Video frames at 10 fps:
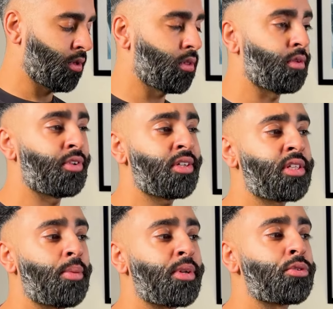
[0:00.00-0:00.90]
The first
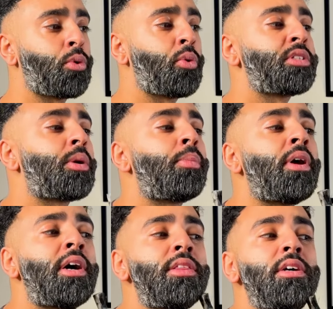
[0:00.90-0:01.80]
step is always
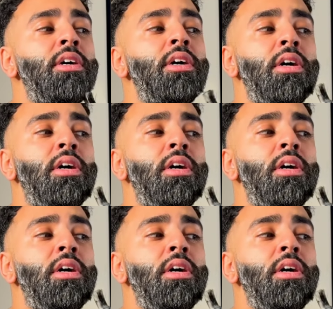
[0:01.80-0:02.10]
applying the